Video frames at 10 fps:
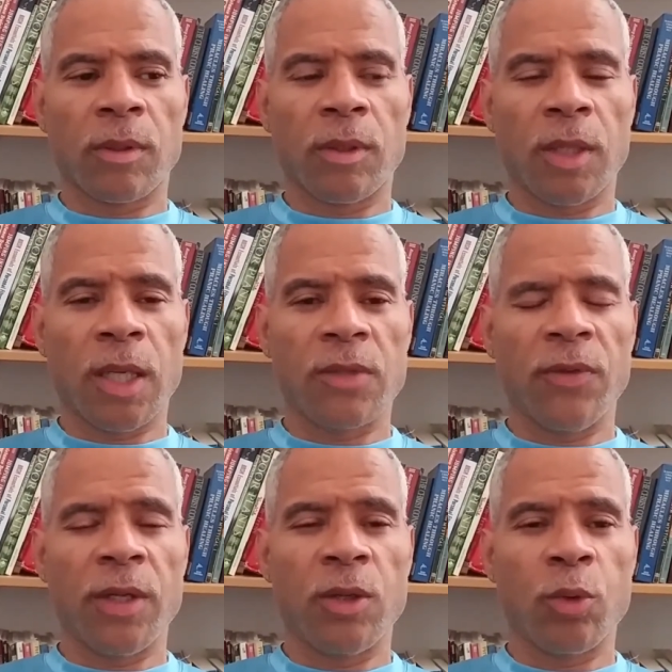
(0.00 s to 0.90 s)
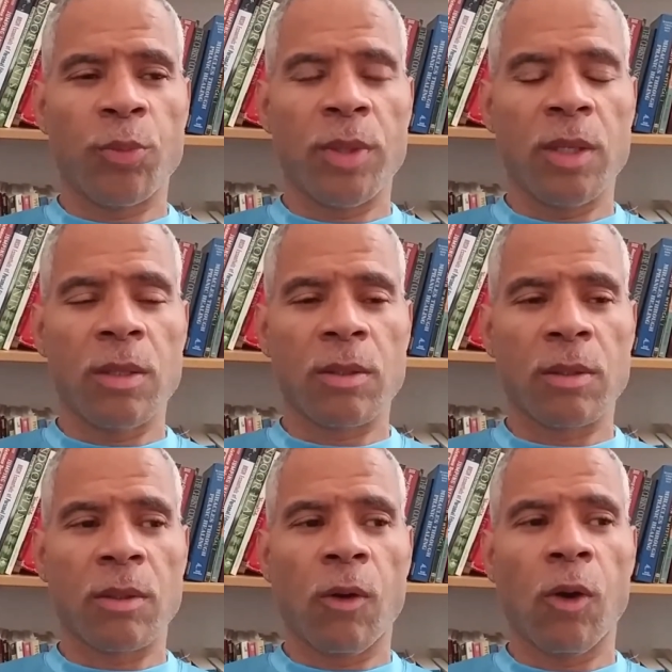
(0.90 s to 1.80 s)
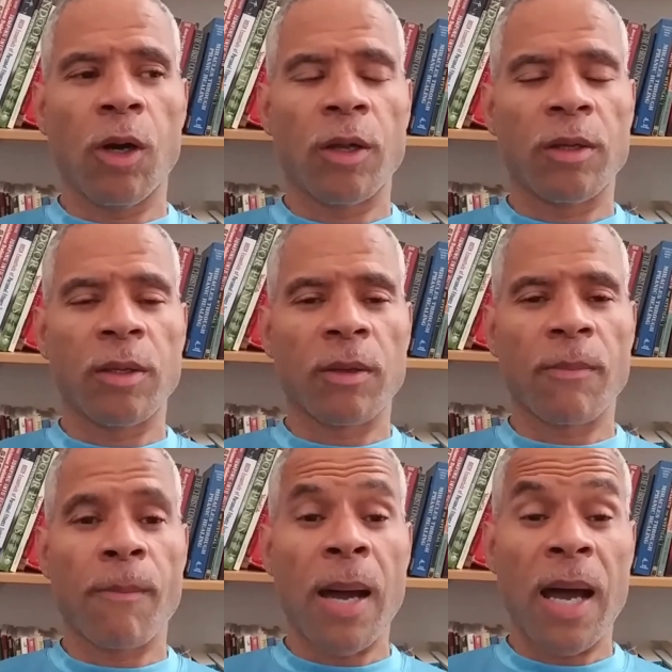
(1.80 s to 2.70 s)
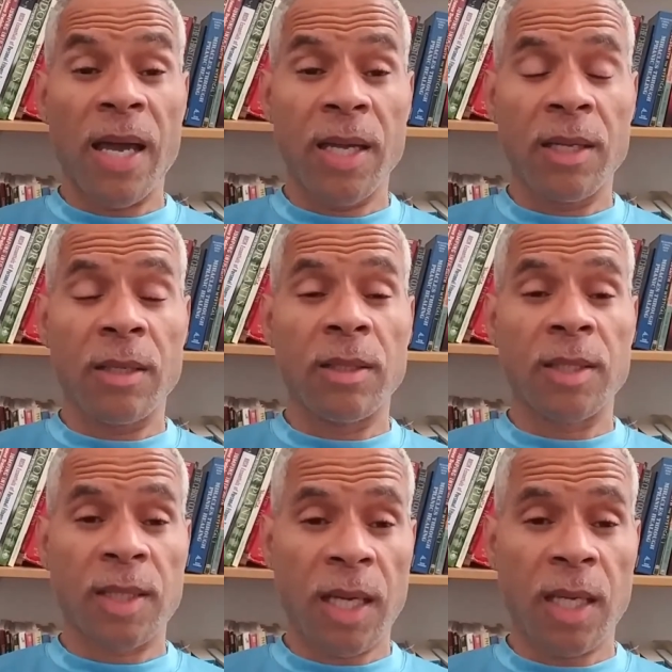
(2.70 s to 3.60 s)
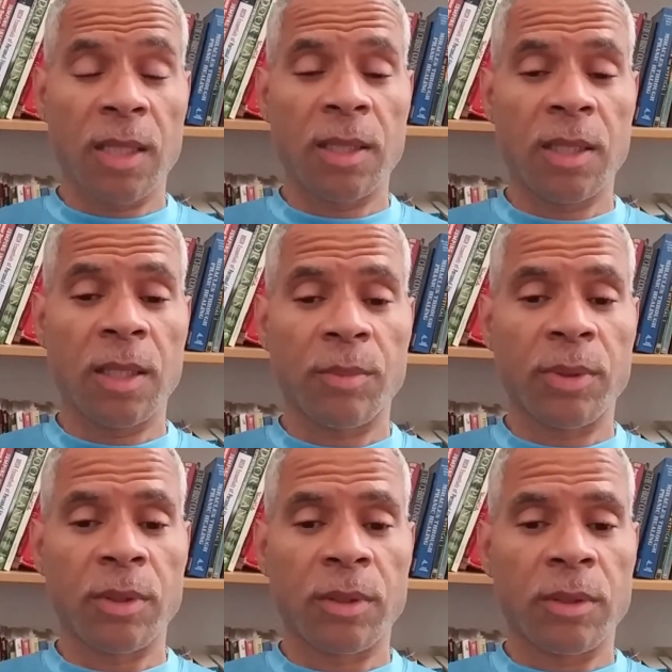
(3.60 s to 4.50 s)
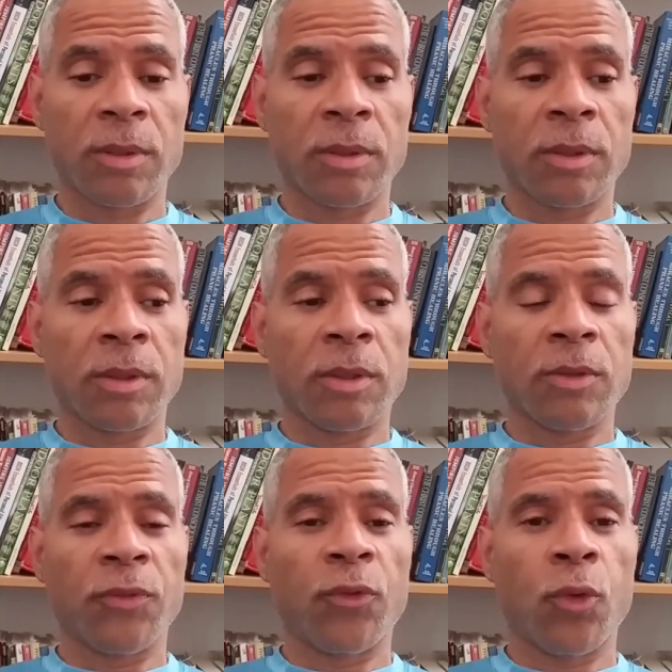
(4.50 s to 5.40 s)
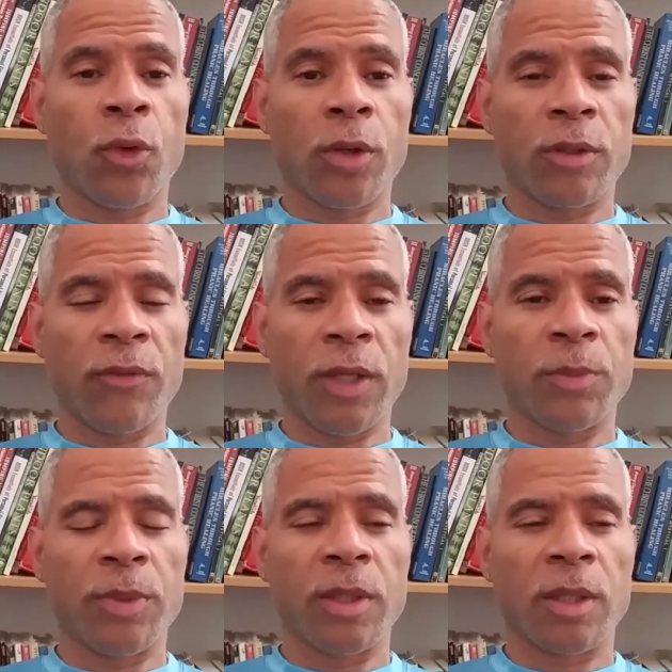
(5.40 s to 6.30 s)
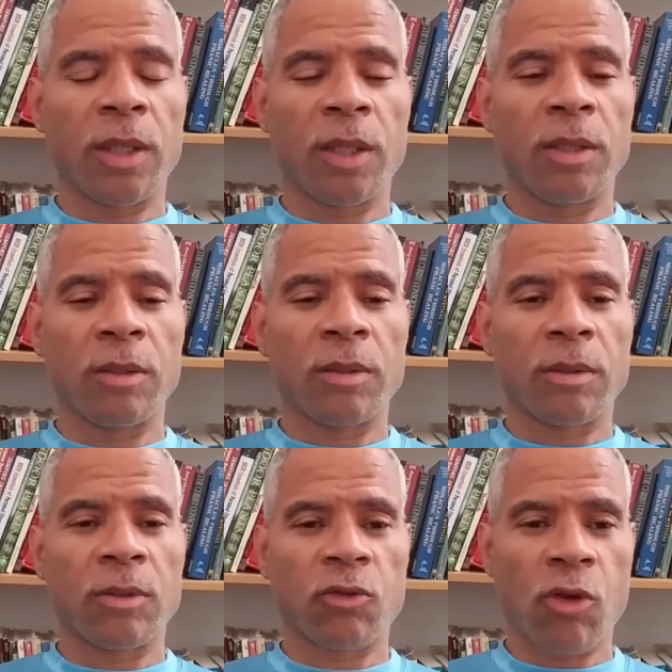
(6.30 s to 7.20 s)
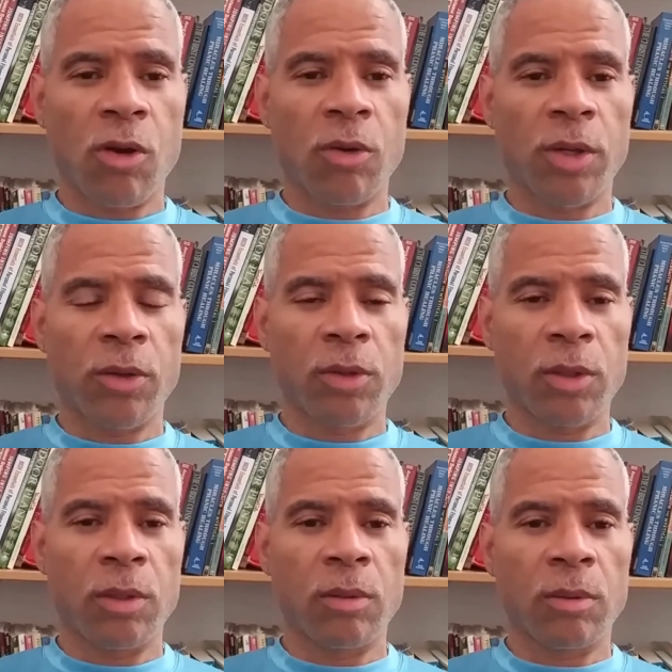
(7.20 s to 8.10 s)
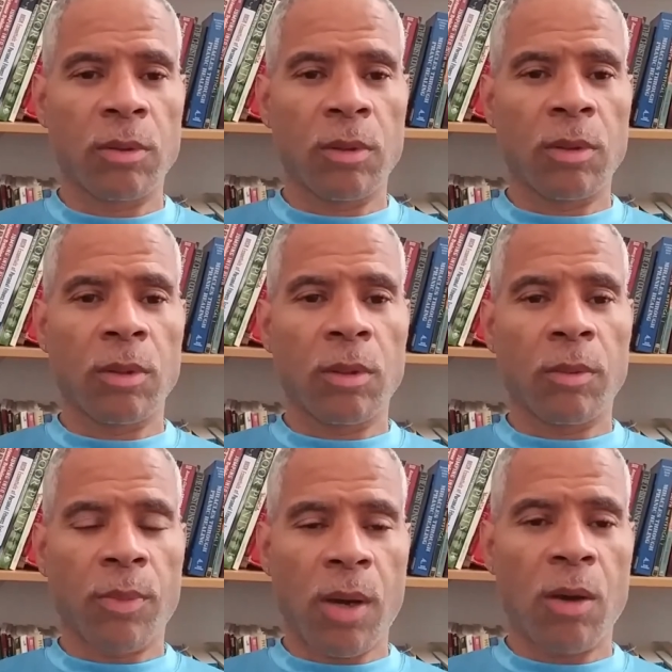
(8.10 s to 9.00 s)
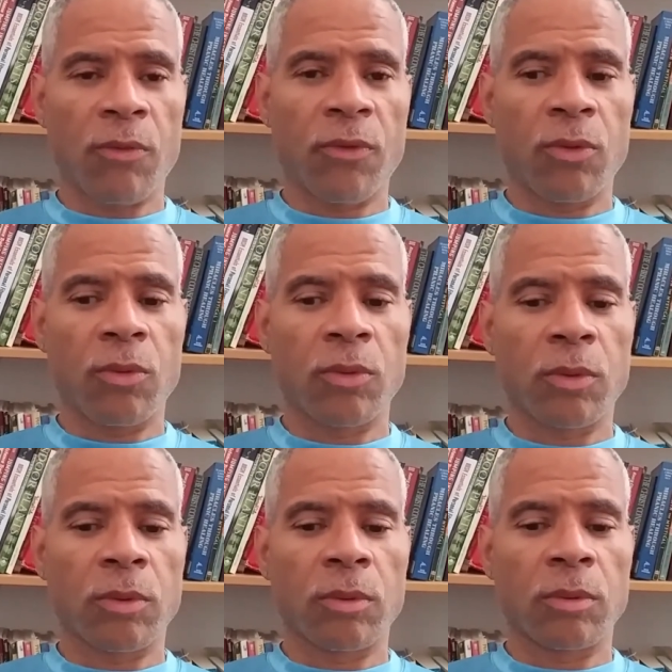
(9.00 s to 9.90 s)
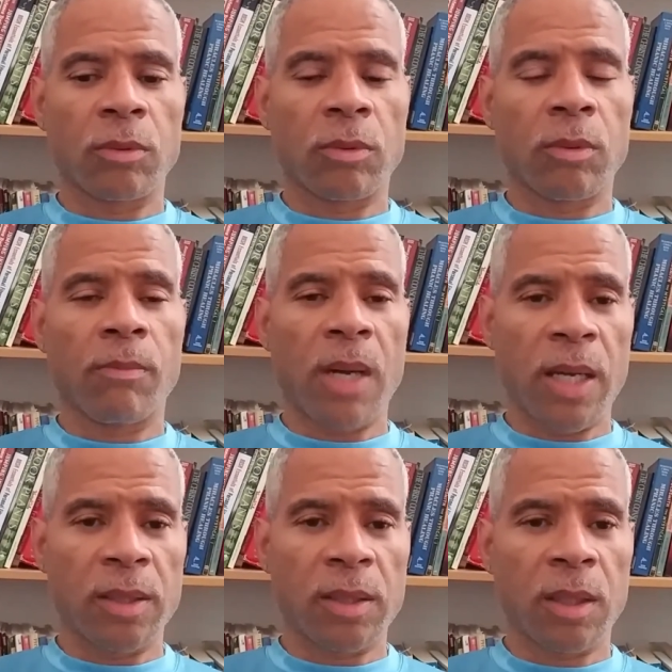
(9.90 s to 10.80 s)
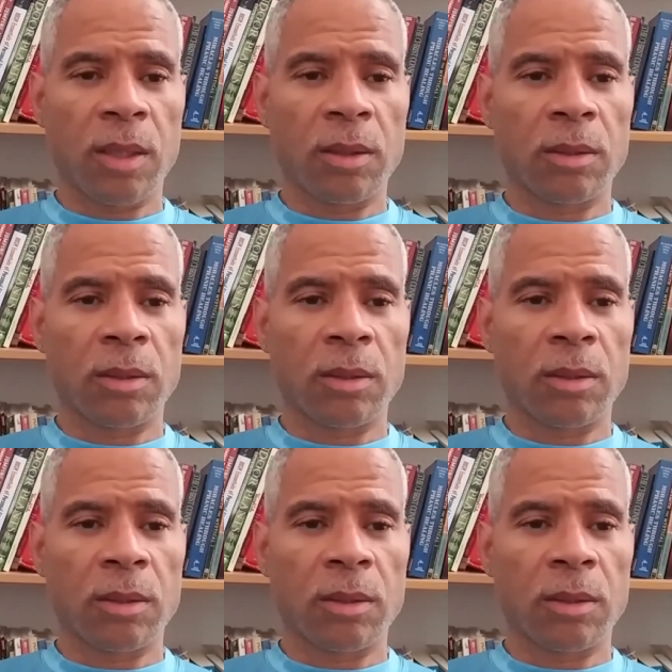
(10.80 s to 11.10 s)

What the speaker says: the next video will be on my second tip for developing a strong, healthy, powerful mindset.